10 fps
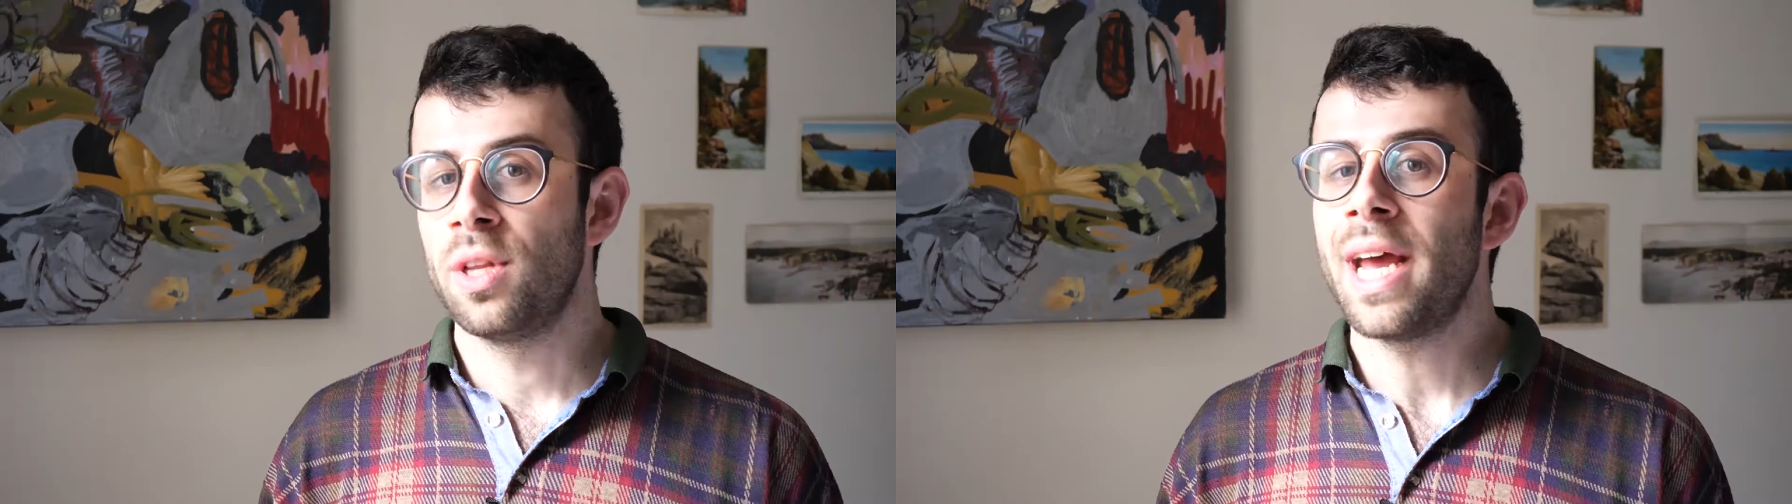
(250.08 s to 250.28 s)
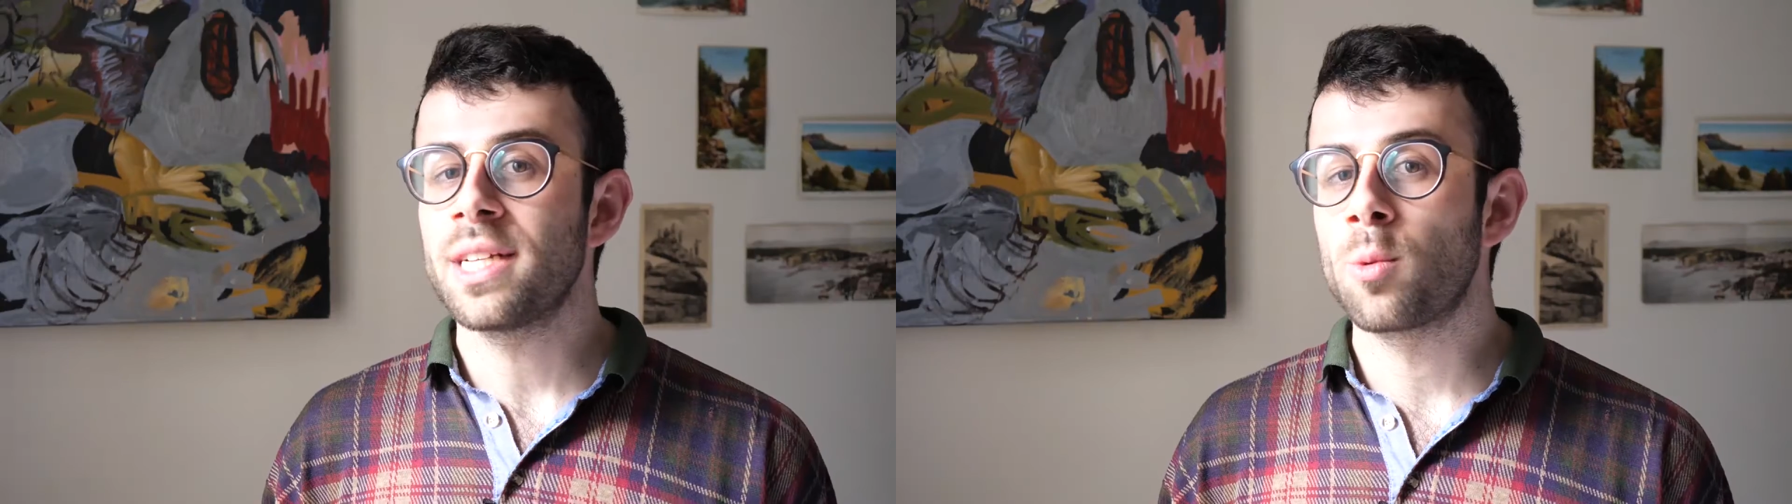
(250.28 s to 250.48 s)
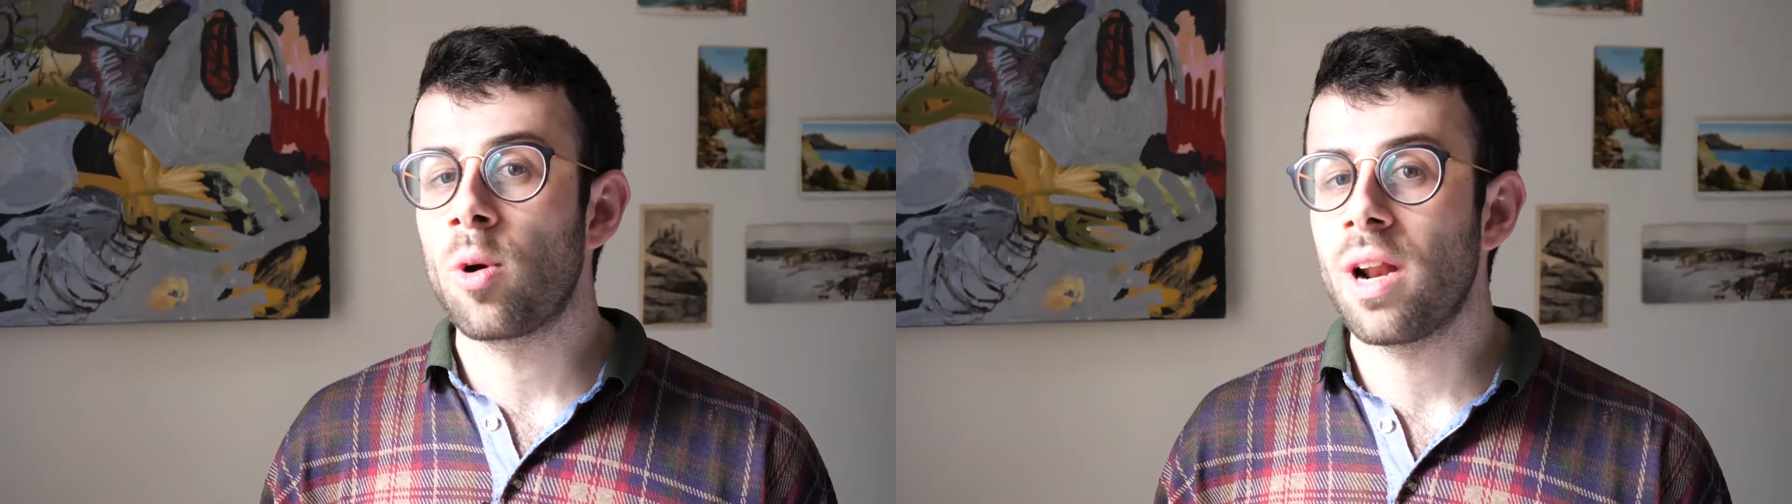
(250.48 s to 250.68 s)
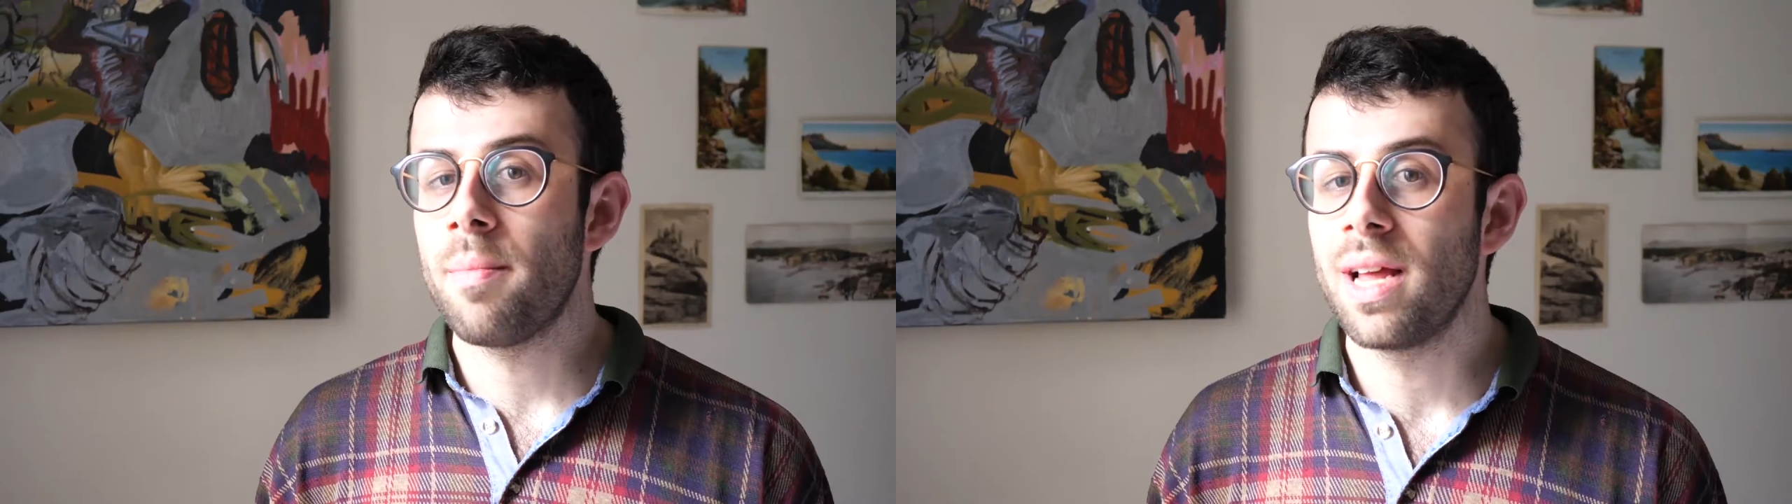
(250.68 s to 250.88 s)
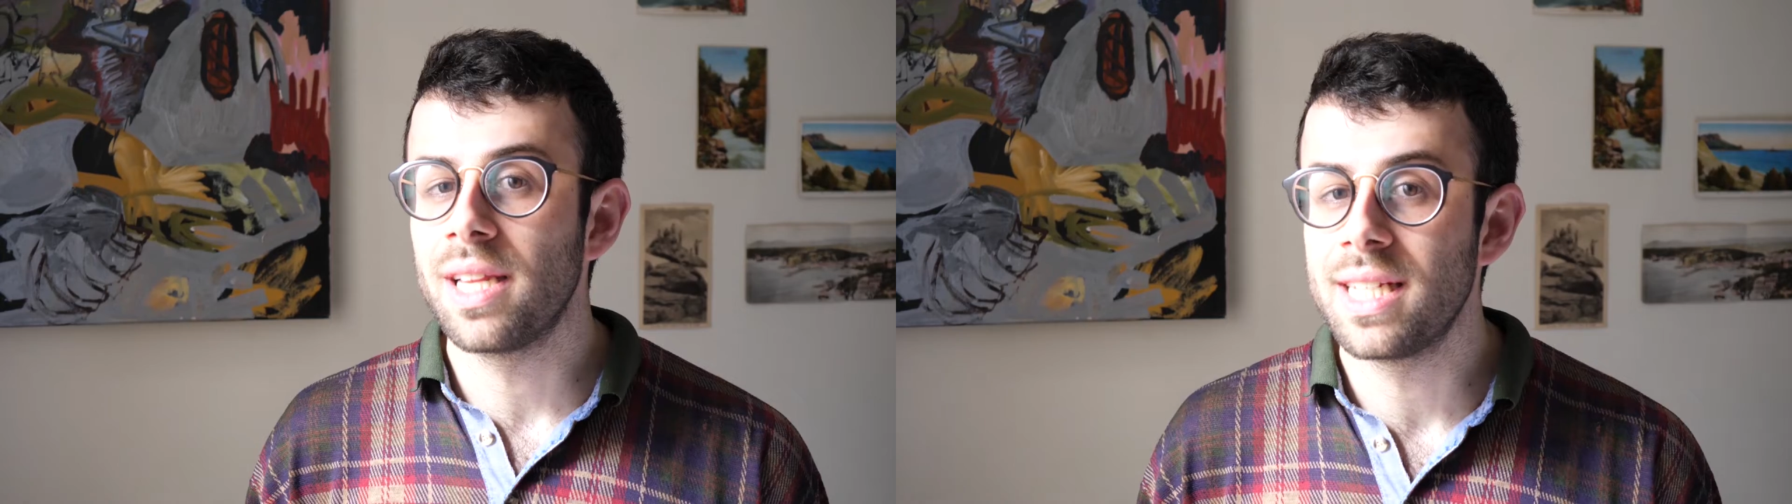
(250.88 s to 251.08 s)
The next word
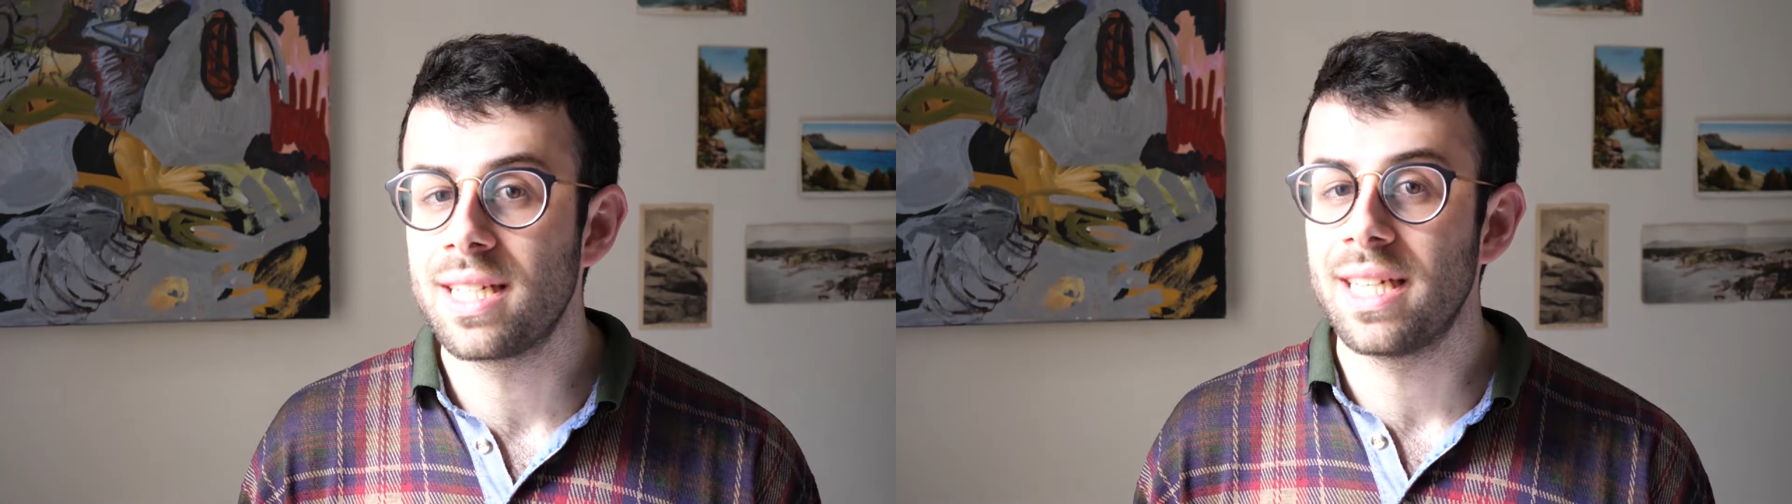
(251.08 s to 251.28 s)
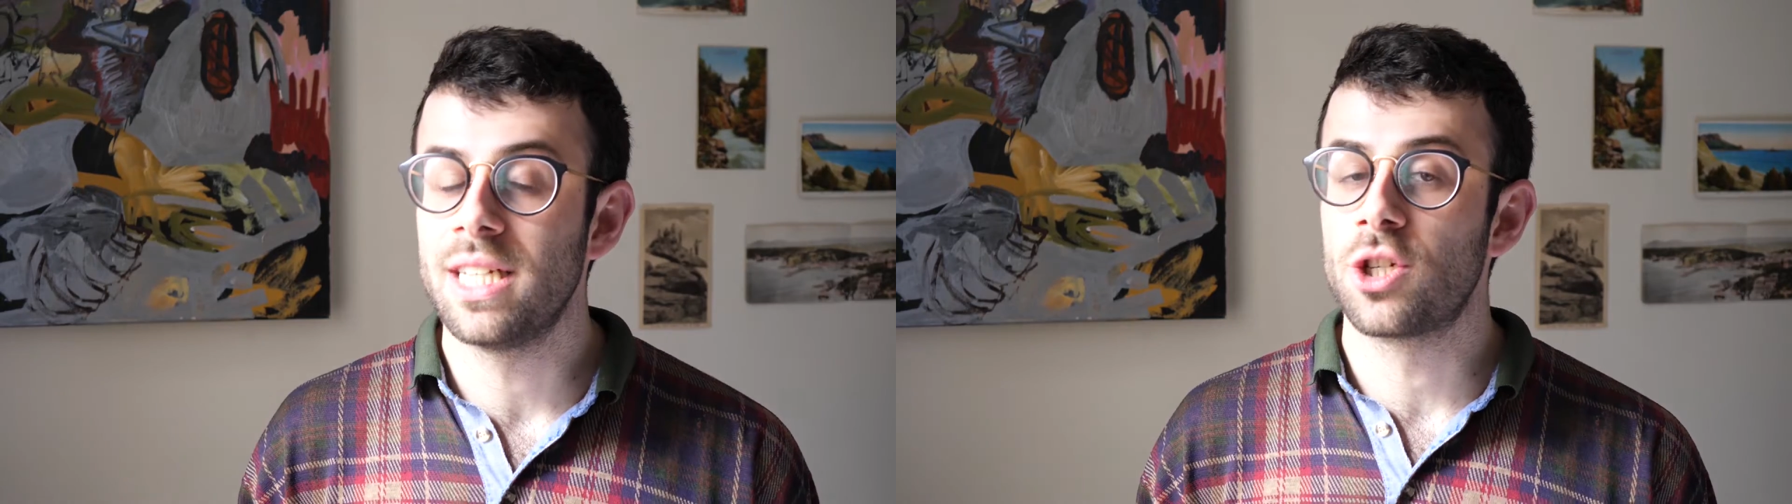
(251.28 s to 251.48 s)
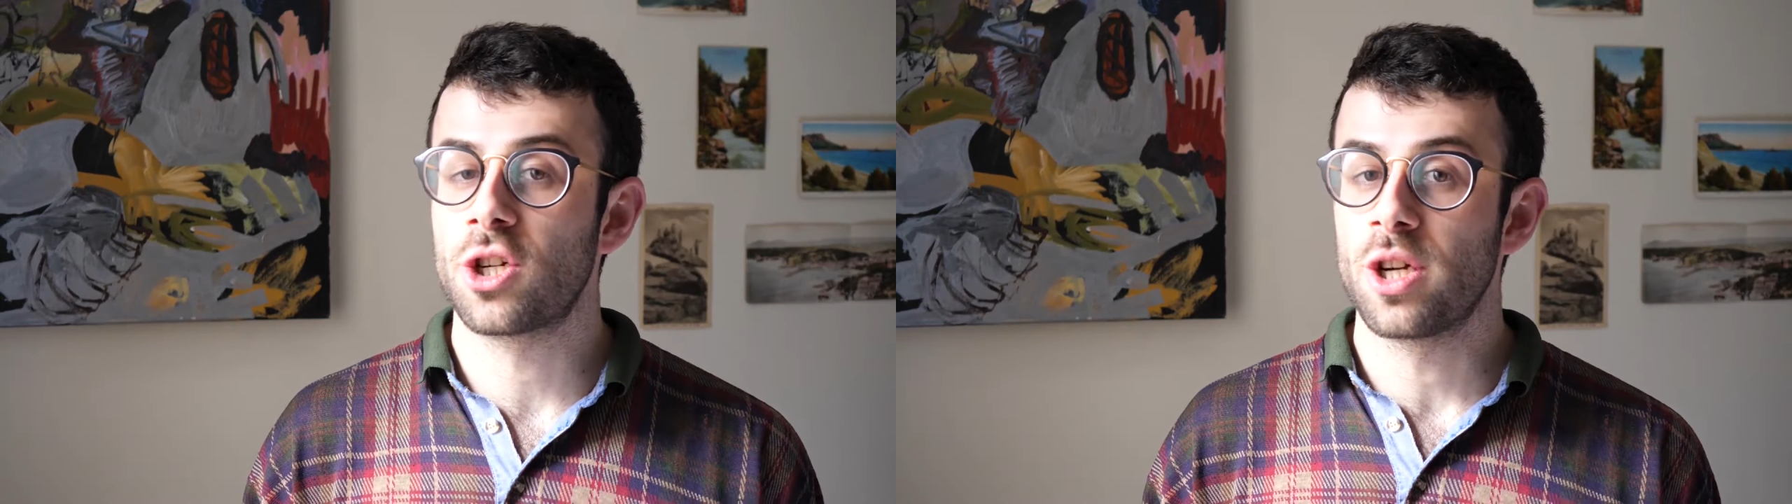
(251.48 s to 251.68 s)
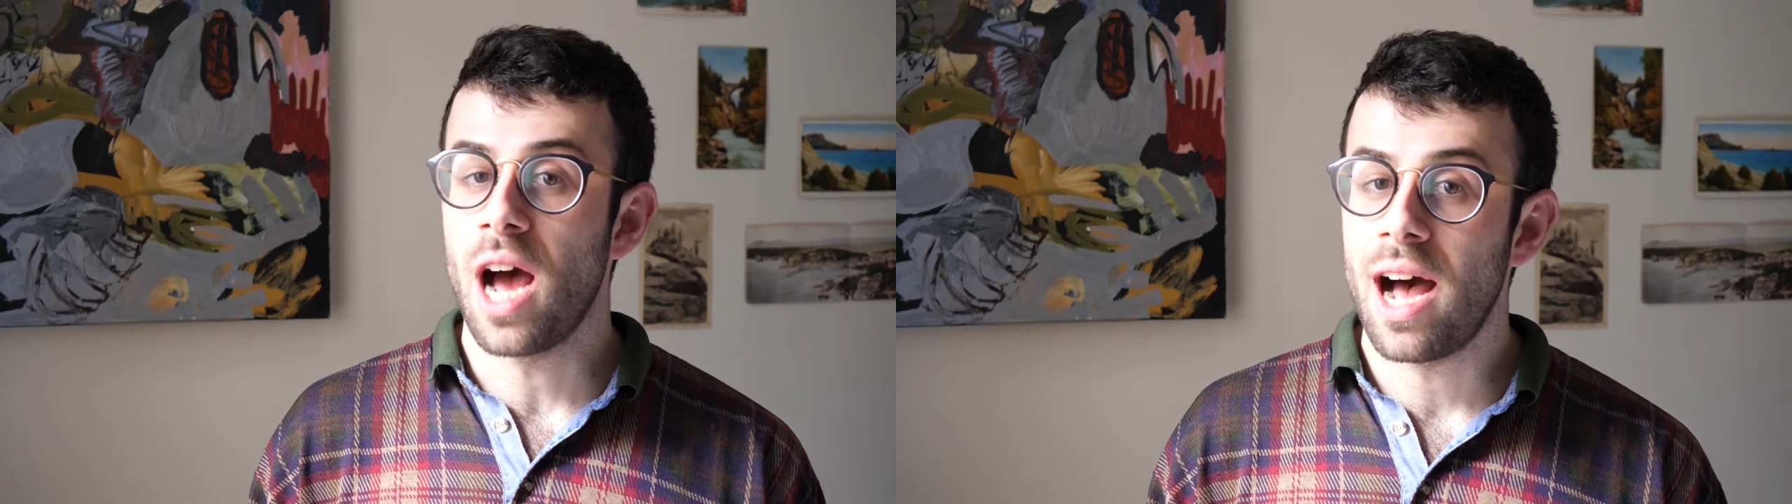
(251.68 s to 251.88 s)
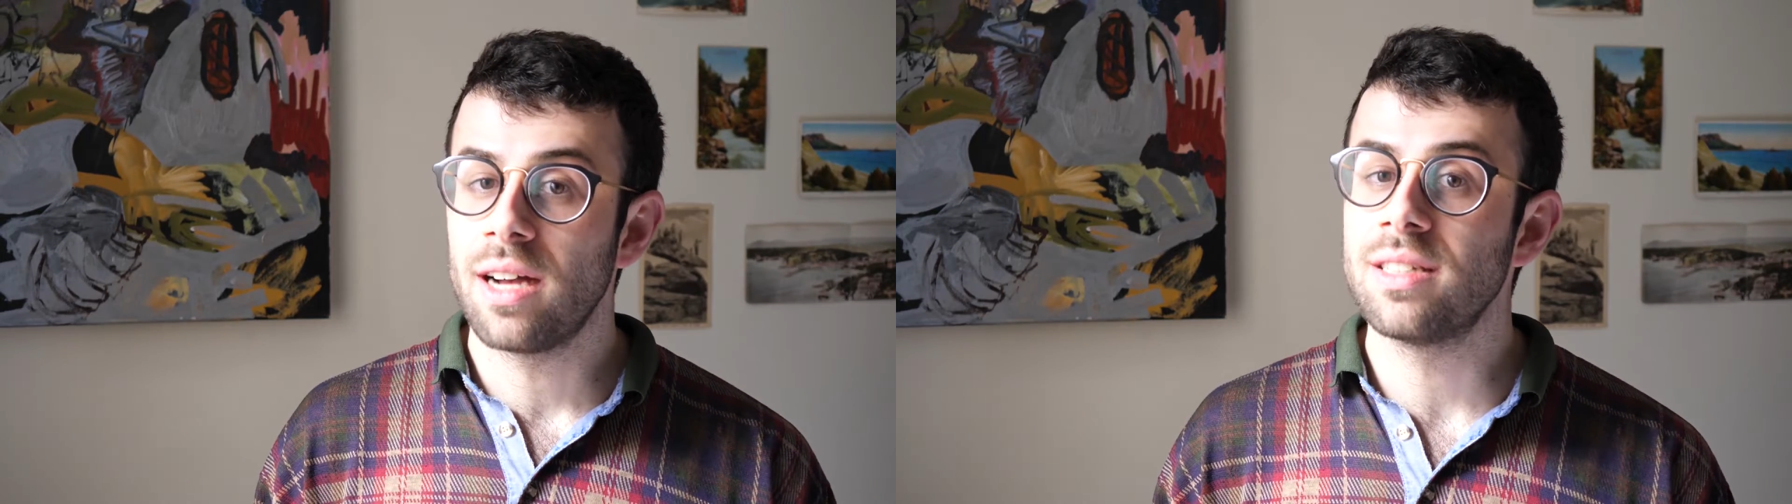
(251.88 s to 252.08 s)
on my list is
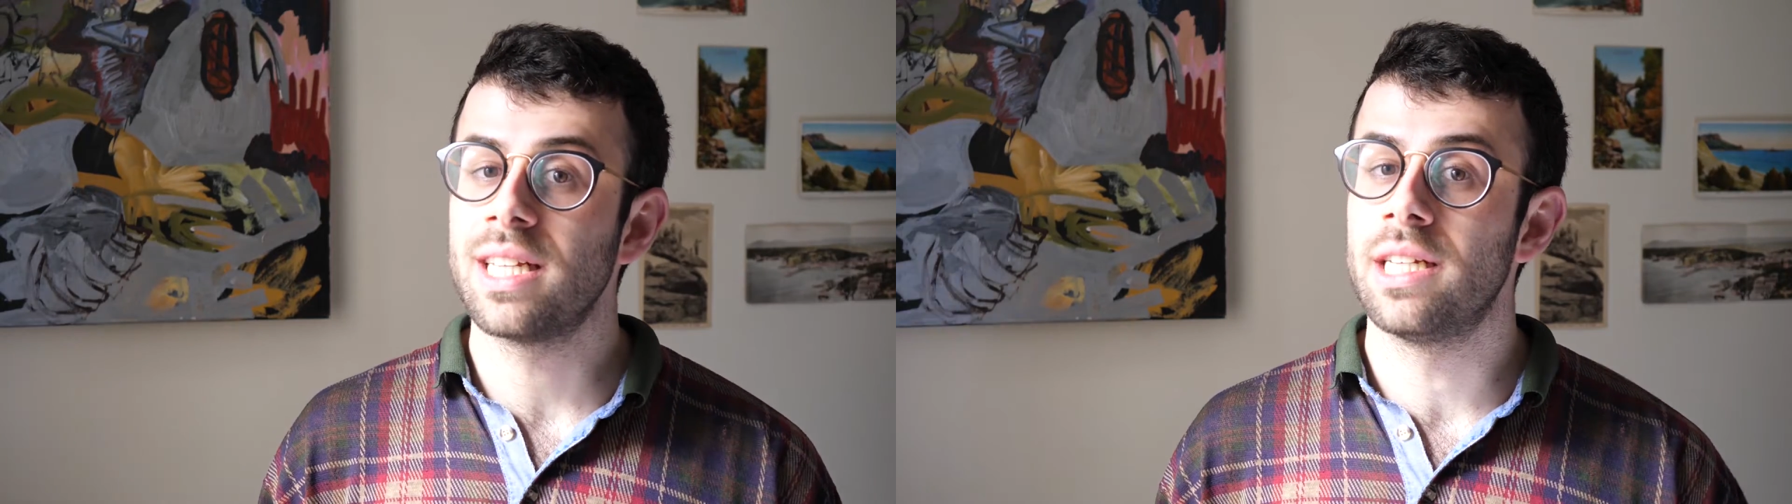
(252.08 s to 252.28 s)
schnoz,